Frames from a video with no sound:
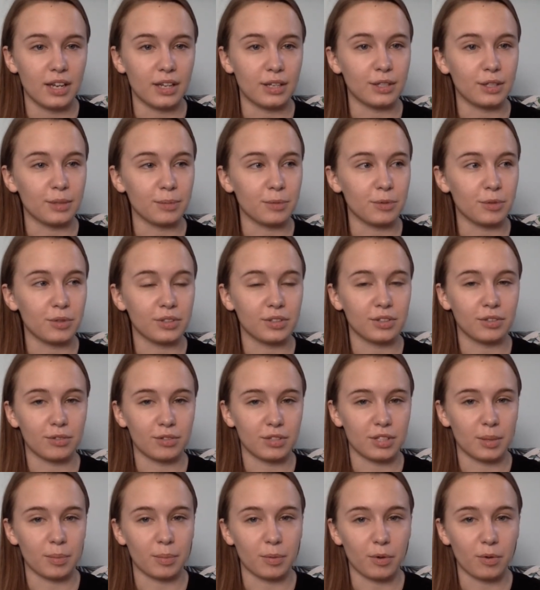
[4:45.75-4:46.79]
end up going their
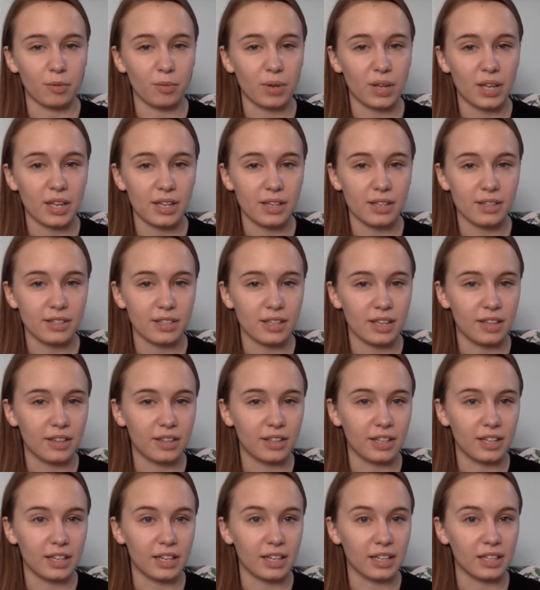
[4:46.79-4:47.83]
separate ways and
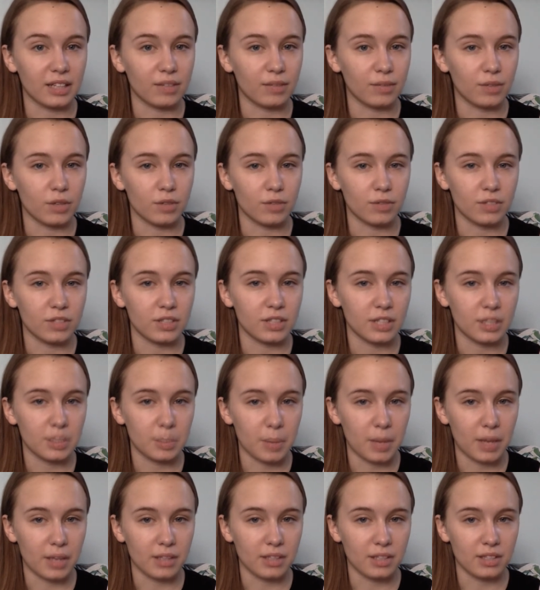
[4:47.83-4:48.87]
then getting involved in this
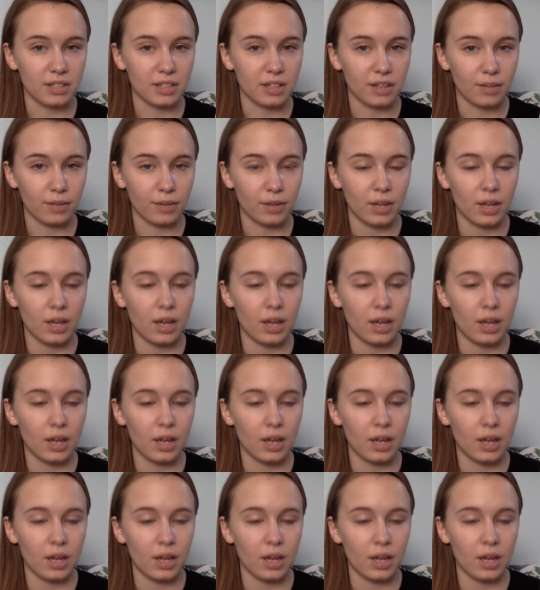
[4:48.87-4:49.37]
bad stuff.